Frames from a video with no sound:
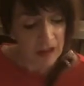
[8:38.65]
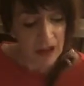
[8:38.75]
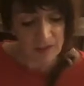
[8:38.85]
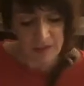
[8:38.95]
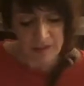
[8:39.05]

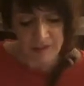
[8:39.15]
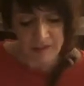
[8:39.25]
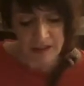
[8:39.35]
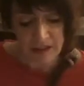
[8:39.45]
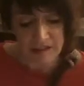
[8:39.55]
And this,
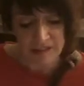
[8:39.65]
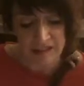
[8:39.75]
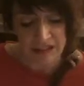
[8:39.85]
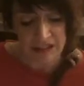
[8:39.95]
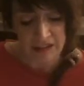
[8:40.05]

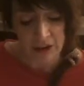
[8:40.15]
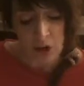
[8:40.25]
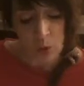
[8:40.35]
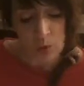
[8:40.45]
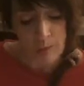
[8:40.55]
indeed,
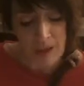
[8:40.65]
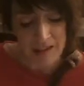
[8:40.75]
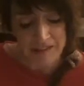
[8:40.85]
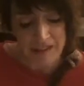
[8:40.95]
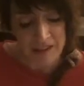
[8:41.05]
were
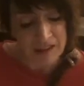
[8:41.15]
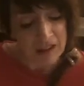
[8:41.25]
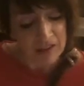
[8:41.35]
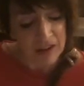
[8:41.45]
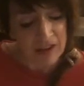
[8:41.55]
better
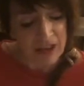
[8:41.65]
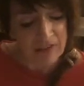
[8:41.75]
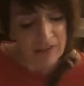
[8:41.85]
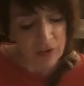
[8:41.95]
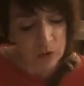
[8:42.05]
than
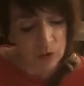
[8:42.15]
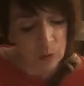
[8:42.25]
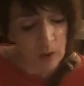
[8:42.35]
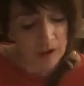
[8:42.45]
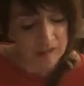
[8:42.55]
leaving the good
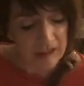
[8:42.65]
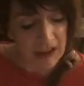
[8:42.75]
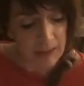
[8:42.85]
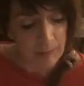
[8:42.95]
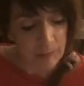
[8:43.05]
work to
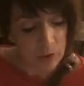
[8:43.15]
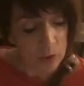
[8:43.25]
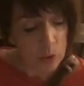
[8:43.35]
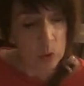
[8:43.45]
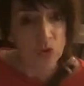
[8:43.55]
him
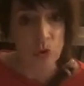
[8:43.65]
who shall